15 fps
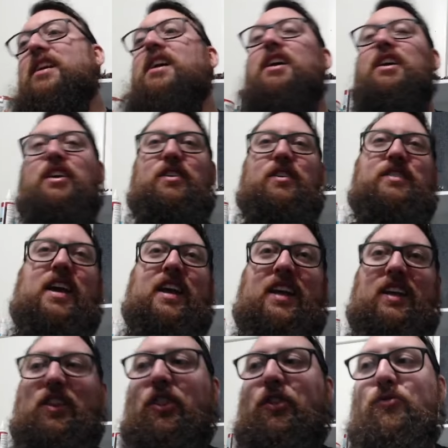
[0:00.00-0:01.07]
You're not taking
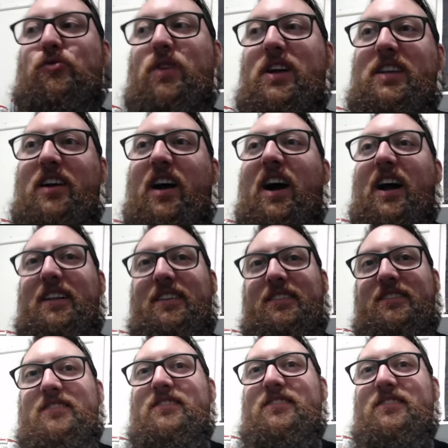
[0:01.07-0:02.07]
3 Titans.